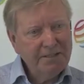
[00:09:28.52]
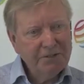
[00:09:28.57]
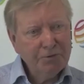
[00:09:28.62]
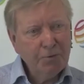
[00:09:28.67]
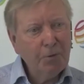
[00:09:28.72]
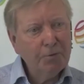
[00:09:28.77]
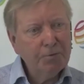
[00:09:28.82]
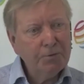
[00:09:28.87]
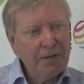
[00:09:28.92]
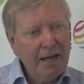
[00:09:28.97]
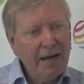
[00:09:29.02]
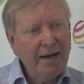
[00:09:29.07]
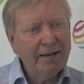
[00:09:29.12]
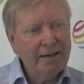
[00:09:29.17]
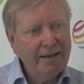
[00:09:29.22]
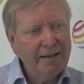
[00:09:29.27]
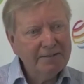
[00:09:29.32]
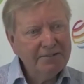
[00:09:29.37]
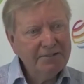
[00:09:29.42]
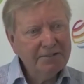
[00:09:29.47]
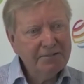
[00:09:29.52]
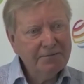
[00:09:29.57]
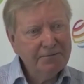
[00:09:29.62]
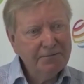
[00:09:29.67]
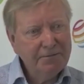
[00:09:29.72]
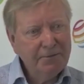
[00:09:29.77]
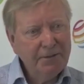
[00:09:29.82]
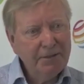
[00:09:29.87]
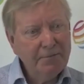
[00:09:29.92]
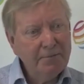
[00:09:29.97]
is, what were the highlights
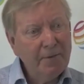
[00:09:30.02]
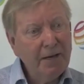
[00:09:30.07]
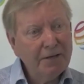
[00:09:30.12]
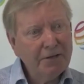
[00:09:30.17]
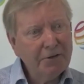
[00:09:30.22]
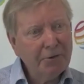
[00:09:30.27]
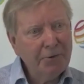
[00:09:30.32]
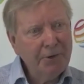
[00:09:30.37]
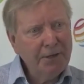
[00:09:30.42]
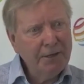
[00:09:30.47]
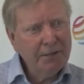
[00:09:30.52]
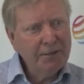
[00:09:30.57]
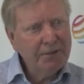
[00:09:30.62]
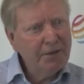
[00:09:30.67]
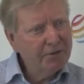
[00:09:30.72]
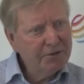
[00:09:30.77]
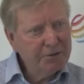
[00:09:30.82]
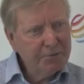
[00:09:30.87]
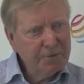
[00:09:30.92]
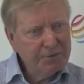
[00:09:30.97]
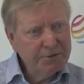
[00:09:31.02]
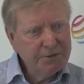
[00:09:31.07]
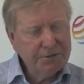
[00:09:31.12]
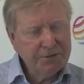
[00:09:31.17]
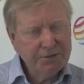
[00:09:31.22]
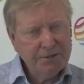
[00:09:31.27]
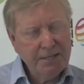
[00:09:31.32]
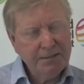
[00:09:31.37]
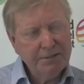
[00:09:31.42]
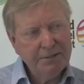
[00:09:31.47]
of my career, notable
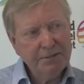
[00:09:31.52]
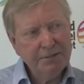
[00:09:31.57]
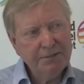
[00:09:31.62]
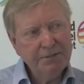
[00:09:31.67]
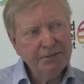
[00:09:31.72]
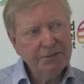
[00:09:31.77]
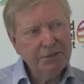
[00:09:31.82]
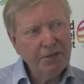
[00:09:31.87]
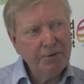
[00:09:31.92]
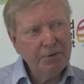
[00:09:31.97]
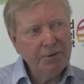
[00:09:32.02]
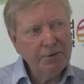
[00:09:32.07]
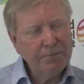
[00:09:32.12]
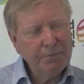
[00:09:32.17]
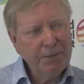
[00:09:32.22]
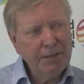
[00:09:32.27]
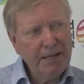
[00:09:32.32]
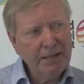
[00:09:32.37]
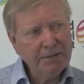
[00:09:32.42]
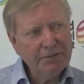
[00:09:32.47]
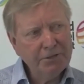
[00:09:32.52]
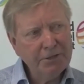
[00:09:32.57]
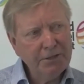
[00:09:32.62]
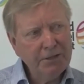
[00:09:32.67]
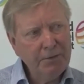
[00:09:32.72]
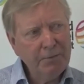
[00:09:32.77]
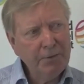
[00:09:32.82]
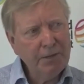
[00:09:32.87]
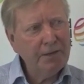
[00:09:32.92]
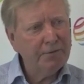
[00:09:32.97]
successes, and so on? But
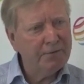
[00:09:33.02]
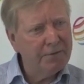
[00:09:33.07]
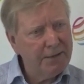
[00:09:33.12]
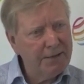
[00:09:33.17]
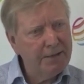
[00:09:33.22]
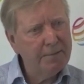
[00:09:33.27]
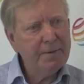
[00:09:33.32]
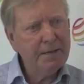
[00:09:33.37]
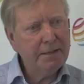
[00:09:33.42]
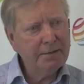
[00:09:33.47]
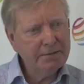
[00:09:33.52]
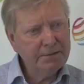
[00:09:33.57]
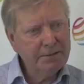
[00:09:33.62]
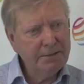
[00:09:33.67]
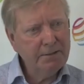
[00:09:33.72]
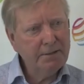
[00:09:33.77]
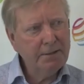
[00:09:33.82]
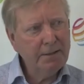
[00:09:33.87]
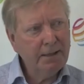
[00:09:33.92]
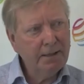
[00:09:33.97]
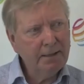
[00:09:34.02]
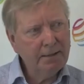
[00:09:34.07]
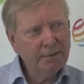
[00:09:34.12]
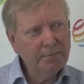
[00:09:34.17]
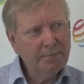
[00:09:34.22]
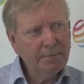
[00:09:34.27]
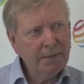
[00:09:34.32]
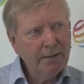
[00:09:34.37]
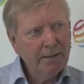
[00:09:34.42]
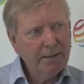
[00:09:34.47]
actually, when I think about it,
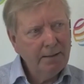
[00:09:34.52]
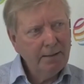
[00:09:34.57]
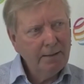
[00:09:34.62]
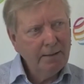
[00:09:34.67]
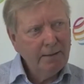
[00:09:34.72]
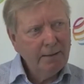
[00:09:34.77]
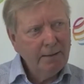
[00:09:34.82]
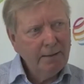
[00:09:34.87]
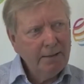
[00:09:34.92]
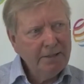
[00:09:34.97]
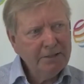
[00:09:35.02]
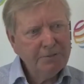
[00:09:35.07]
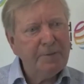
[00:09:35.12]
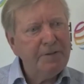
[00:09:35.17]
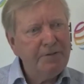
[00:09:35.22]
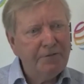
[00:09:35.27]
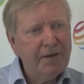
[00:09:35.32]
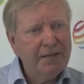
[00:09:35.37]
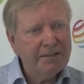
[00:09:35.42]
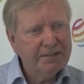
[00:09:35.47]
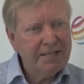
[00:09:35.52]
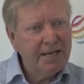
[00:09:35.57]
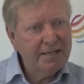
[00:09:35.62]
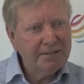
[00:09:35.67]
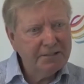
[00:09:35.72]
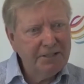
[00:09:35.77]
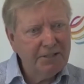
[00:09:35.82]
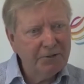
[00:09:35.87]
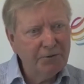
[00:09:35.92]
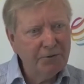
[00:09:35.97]
it's been
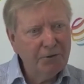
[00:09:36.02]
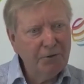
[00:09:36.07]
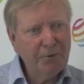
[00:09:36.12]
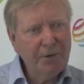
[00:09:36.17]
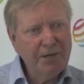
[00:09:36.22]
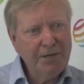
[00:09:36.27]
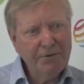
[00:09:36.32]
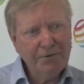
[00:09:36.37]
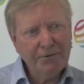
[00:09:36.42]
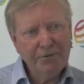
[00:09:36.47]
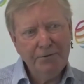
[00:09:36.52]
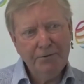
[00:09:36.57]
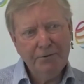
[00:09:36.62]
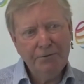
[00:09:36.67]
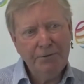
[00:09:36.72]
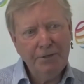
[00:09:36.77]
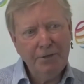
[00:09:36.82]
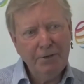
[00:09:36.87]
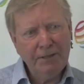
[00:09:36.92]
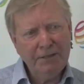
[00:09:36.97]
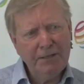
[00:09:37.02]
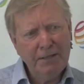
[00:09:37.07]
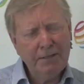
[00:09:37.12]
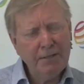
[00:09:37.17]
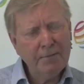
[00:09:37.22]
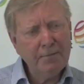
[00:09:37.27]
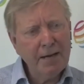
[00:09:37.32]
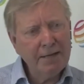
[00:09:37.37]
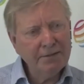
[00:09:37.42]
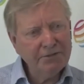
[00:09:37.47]
fantastic all the way through. You know, I
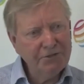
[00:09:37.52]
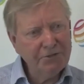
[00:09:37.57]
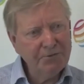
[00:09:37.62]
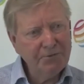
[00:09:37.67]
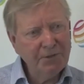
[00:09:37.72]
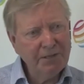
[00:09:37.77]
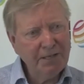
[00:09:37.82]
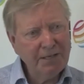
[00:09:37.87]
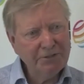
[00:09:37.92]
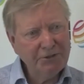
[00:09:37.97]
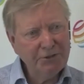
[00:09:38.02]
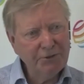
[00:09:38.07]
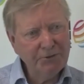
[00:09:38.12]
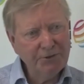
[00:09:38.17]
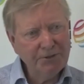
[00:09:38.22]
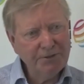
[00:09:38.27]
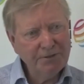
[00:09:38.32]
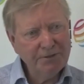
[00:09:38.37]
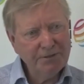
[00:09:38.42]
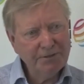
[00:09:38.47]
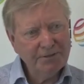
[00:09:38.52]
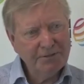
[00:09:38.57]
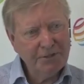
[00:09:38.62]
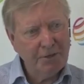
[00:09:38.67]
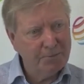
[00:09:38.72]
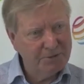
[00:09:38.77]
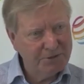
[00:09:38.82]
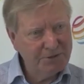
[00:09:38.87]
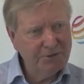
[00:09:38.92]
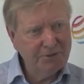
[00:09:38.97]
didn't imagine when I joined
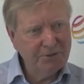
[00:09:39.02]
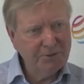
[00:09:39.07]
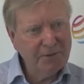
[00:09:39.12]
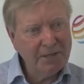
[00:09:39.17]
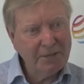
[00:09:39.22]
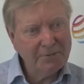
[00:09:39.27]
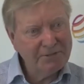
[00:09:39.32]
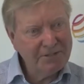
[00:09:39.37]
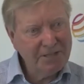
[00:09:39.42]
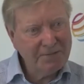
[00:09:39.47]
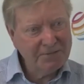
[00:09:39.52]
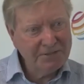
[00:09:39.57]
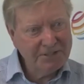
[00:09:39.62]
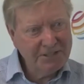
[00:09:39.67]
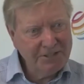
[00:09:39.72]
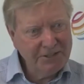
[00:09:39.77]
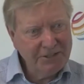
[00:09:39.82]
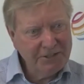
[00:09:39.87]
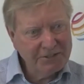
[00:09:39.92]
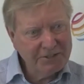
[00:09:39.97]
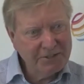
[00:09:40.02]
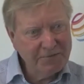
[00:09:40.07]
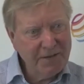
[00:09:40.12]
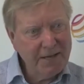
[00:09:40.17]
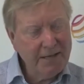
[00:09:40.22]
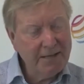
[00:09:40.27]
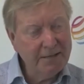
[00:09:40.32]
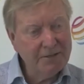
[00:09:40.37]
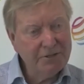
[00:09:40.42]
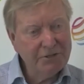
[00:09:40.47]
Thomas Cook when I was 17 years of
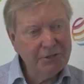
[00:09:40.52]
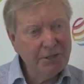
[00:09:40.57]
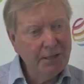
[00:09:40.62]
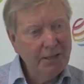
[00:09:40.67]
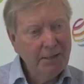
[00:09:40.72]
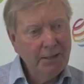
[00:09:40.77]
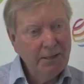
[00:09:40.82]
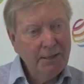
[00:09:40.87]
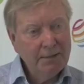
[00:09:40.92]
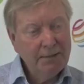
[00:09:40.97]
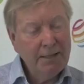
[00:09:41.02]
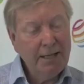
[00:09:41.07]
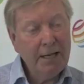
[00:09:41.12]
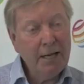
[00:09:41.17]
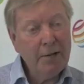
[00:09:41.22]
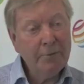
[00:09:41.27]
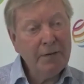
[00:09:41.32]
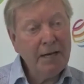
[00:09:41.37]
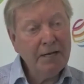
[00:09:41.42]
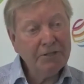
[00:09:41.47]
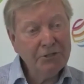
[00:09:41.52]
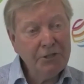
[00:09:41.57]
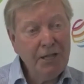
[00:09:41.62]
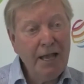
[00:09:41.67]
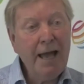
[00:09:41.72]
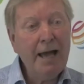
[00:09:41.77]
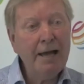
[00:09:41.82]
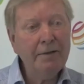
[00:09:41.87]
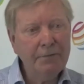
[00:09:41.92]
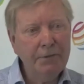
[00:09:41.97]
age that I would
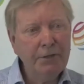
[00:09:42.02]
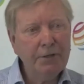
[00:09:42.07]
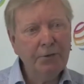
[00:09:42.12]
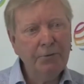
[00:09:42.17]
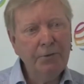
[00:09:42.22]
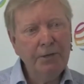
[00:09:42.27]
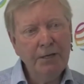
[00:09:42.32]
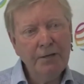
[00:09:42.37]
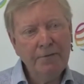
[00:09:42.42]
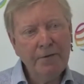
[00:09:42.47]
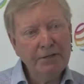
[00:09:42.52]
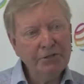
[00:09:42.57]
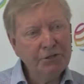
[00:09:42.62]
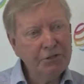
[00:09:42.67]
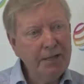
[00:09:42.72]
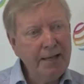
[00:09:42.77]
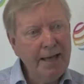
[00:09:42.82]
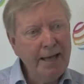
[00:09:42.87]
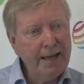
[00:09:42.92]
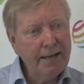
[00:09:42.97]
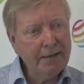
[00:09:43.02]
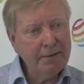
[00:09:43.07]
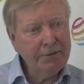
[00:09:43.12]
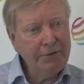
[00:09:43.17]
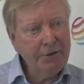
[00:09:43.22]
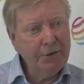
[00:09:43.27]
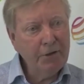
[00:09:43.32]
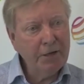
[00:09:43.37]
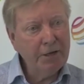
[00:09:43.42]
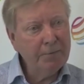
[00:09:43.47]
actually have the career I've actually had.
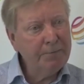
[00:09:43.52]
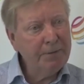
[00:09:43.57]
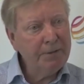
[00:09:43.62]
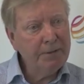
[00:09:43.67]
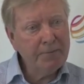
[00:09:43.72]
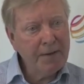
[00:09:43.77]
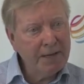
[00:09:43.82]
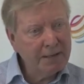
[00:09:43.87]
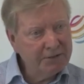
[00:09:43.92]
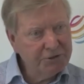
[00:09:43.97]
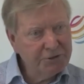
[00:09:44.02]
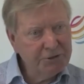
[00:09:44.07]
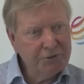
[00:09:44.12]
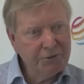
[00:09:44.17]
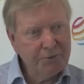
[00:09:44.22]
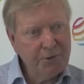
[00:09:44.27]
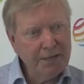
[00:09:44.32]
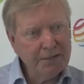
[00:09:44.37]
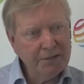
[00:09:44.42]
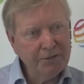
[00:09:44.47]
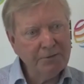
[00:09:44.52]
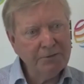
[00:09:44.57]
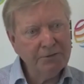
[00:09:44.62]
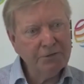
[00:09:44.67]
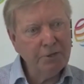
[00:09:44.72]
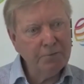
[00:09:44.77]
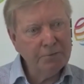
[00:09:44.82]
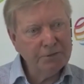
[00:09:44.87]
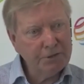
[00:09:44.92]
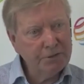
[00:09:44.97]
You know, I've been managing director in
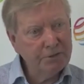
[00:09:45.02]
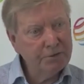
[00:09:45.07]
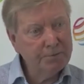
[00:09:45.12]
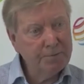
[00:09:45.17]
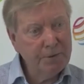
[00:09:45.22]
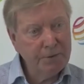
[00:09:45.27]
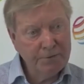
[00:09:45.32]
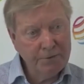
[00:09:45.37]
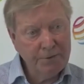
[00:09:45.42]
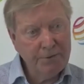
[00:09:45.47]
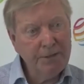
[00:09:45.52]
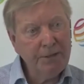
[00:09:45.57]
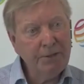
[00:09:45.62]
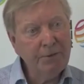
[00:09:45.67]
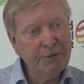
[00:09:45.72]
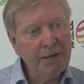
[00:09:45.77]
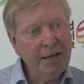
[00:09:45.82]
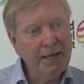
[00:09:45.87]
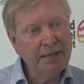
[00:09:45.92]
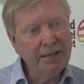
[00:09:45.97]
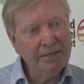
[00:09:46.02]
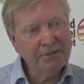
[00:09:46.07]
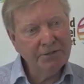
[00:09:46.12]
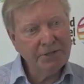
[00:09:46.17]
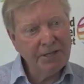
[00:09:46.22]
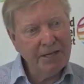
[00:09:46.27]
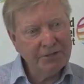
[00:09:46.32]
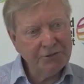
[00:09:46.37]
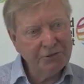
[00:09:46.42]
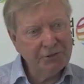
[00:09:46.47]
Thomas Cook, both in the UK and
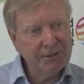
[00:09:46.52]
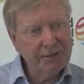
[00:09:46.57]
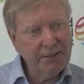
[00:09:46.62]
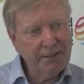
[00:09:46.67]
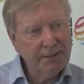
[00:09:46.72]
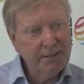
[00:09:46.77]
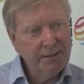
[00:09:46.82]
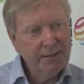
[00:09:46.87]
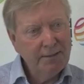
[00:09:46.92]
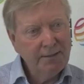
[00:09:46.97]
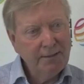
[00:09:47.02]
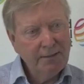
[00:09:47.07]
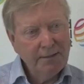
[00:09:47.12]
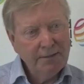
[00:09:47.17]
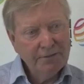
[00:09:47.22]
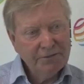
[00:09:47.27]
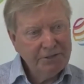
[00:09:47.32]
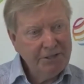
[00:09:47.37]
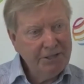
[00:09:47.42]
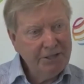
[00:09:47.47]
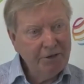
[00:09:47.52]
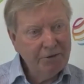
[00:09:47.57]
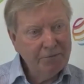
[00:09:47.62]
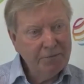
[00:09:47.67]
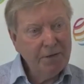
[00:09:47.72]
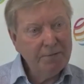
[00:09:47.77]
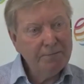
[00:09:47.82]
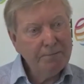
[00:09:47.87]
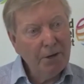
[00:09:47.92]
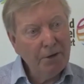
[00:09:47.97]
internationally, CEO of
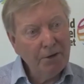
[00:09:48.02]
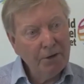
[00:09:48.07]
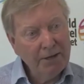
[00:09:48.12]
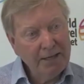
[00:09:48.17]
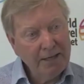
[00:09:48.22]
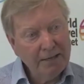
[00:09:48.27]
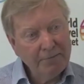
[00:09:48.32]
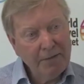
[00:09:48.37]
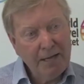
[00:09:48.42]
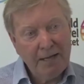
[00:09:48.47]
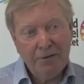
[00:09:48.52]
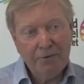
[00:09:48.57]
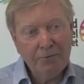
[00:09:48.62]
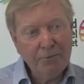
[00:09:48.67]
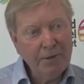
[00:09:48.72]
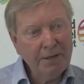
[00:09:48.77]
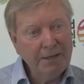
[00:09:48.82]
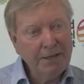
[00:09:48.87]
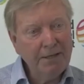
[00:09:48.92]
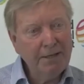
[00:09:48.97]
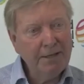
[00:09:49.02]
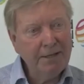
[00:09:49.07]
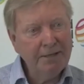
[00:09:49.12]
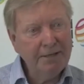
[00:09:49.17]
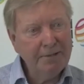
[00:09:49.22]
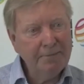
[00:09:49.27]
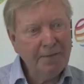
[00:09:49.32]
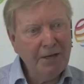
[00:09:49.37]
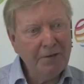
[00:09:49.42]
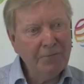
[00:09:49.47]
Lampoli. I'm now running
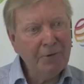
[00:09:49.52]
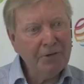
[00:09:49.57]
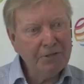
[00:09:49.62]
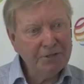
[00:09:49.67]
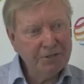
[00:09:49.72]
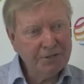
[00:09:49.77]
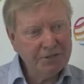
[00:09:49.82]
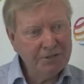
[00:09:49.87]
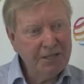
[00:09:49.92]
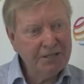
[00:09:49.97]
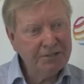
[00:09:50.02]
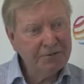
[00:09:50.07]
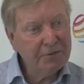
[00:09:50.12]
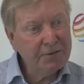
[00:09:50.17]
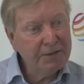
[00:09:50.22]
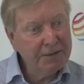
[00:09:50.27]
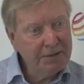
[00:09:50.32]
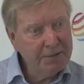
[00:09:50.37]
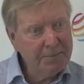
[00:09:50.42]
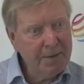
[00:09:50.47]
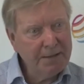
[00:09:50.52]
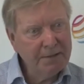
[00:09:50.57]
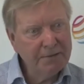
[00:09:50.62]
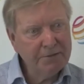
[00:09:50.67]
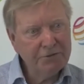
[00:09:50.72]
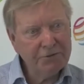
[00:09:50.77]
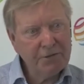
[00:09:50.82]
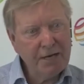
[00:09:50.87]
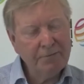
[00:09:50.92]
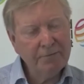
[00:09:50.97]
a very successful
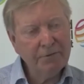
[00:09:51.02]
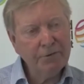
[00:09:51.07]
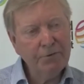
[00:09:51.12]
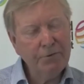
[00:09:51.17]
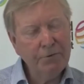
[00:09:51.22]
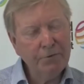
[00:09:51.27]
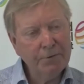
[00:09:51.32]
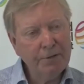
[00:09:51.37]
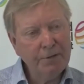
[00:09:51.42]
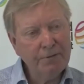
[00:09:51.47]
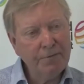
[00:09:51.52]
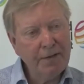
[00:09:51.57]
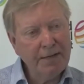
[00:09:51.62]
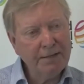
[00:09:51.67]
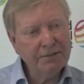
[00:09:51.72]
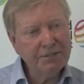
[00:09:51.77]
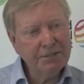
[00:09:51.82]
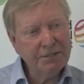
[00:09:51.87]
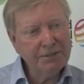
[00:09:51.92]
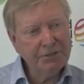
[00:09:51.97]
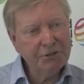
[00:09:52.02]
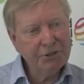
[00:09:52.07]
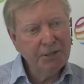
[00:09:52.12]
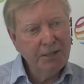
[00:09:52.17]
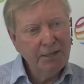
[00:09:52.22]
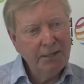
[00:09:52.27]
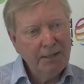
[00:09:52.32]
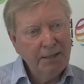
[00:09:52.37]
independent travel group with Advantage.